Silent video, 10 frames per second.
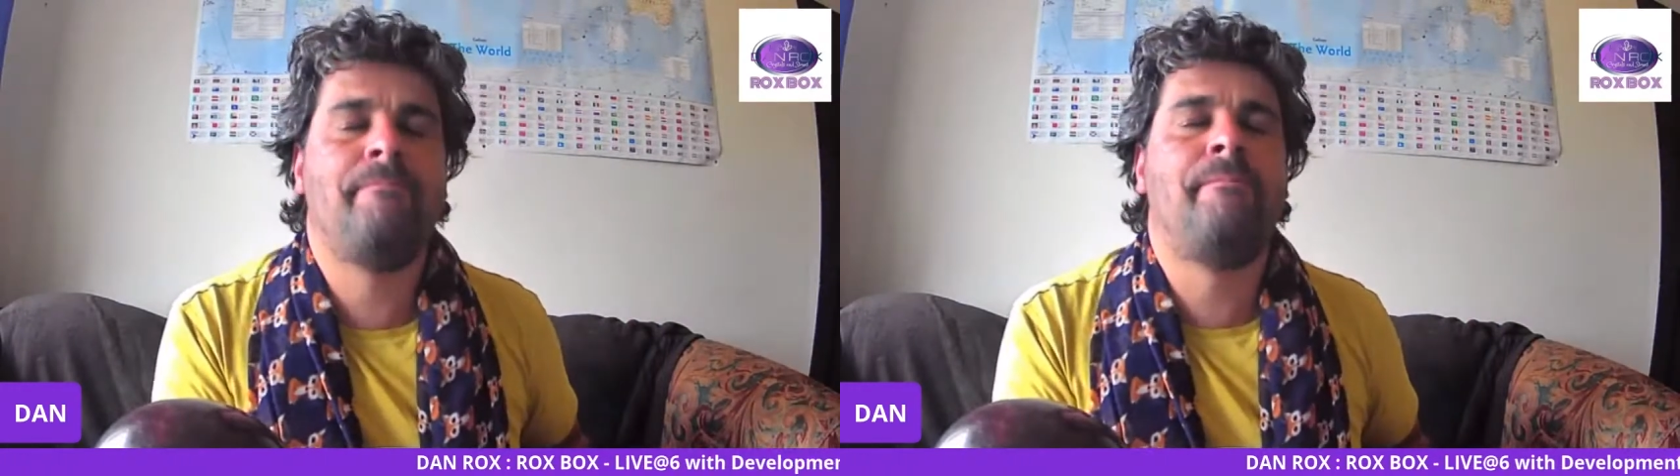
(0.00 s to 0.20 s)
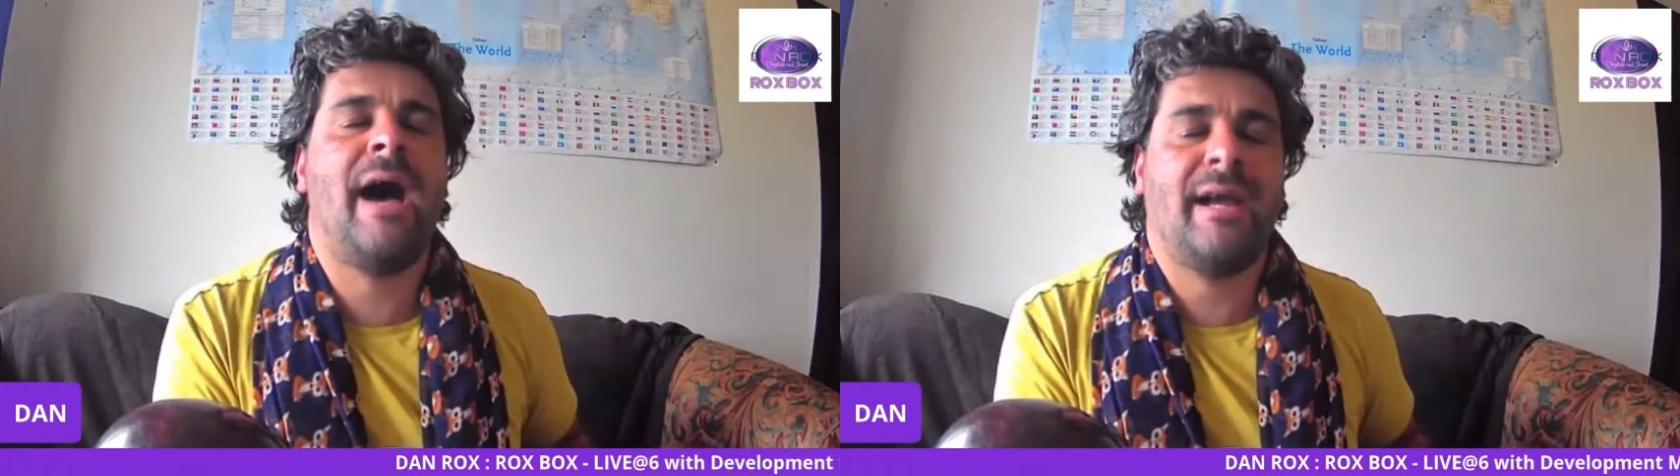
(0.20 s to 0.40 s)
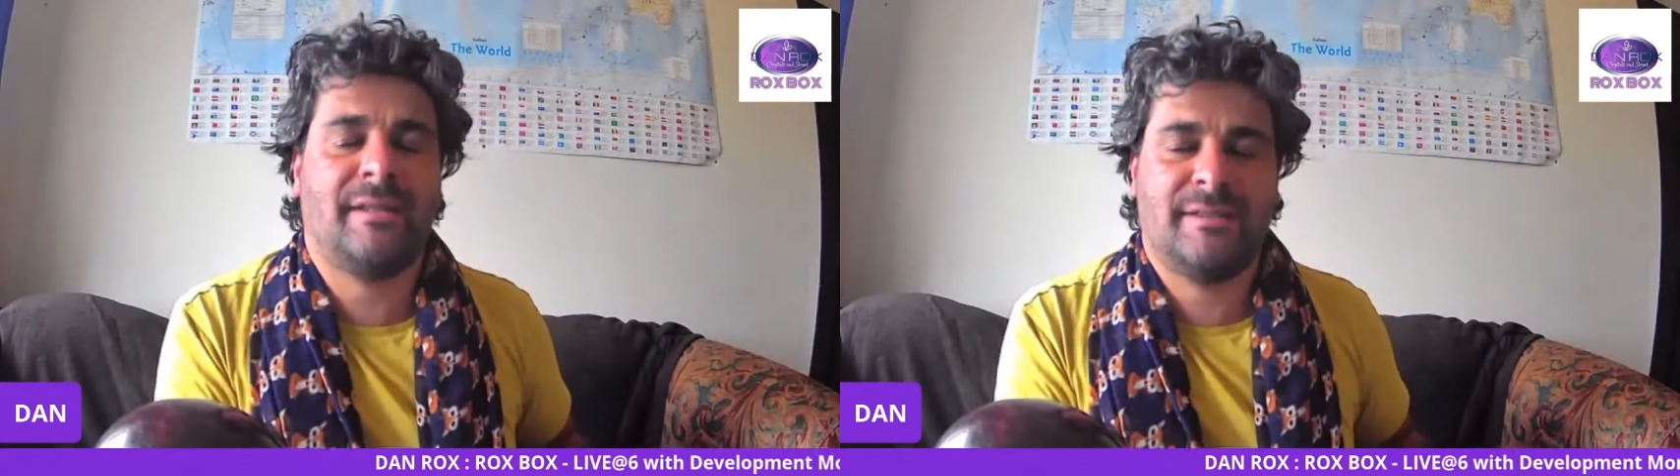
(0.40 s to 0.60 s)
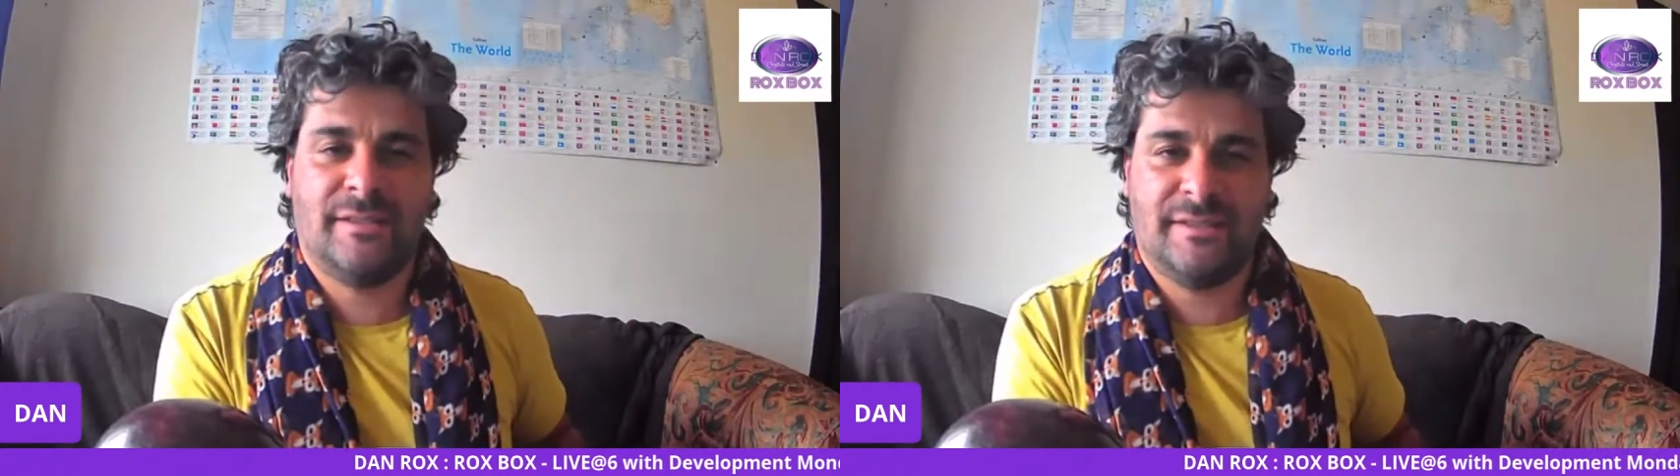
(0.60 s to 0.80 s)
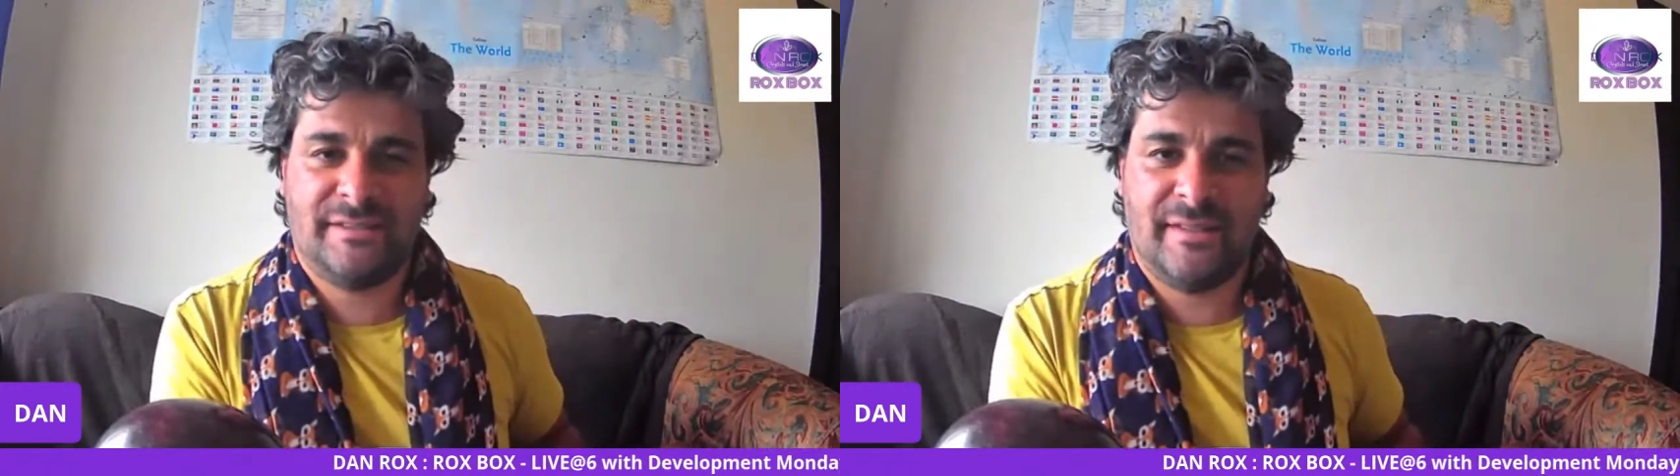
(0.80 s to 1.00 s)
back
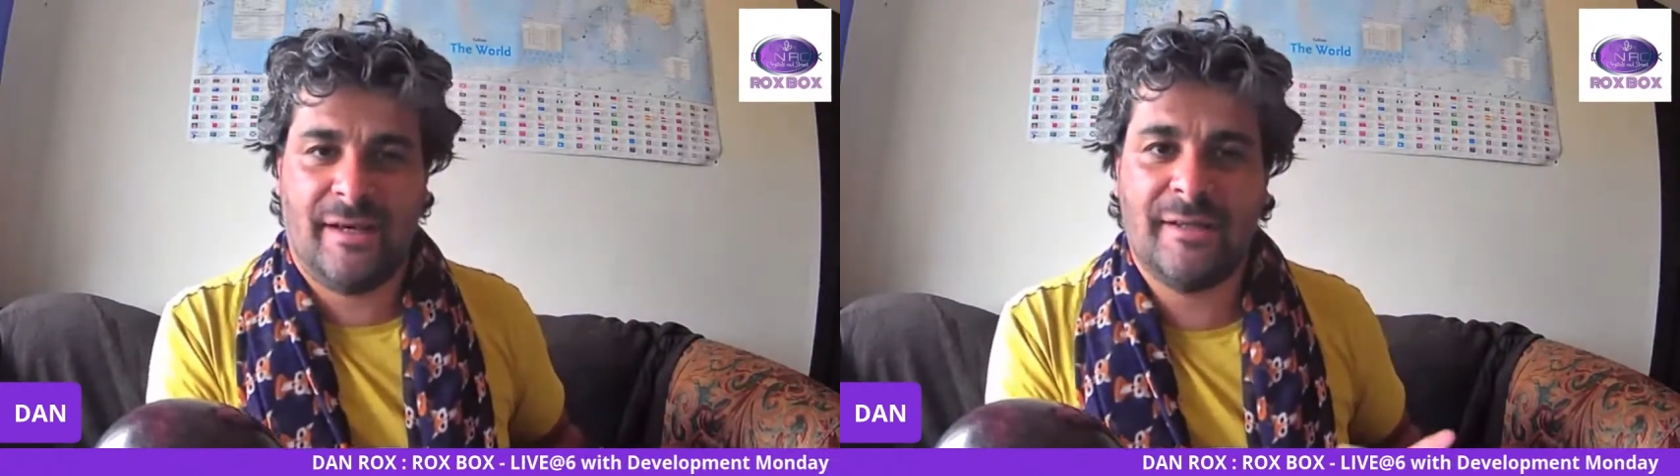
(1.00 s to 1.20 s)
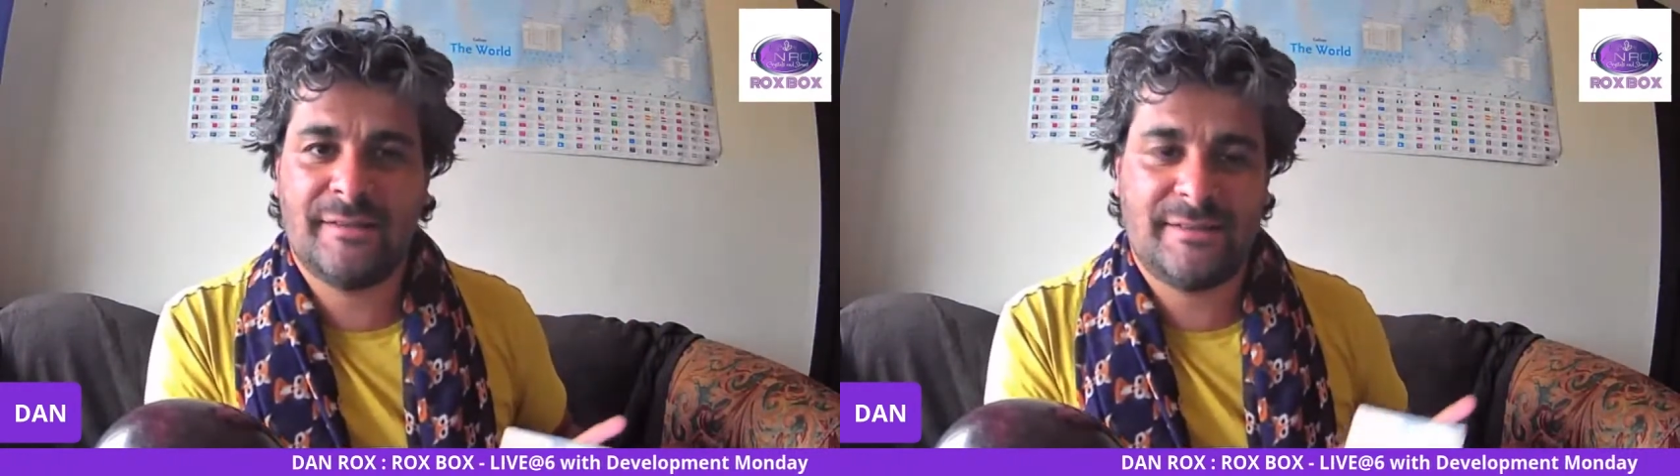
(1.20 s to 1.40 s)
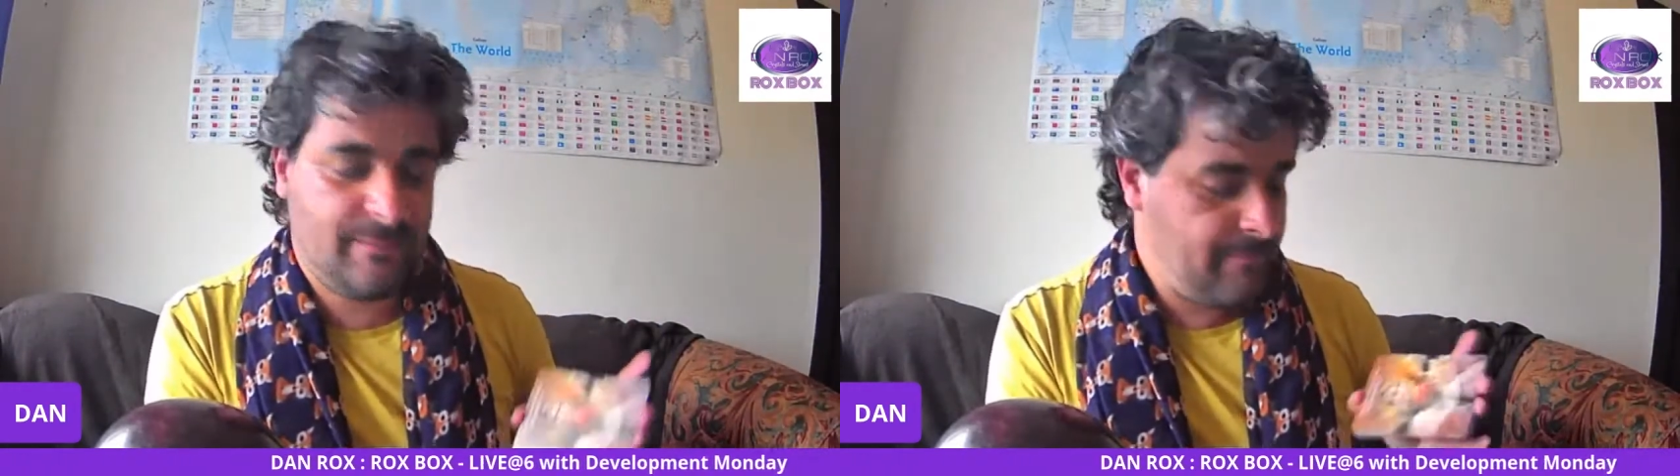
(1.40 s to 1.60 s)
to the start